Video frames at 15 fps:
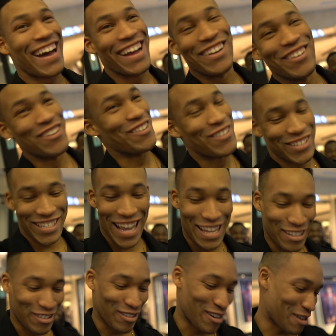I know,
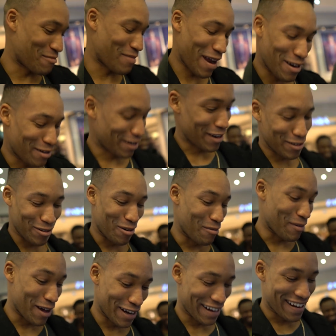sad story, bro. I don't want to talk
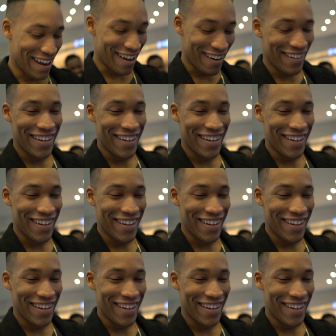about it now.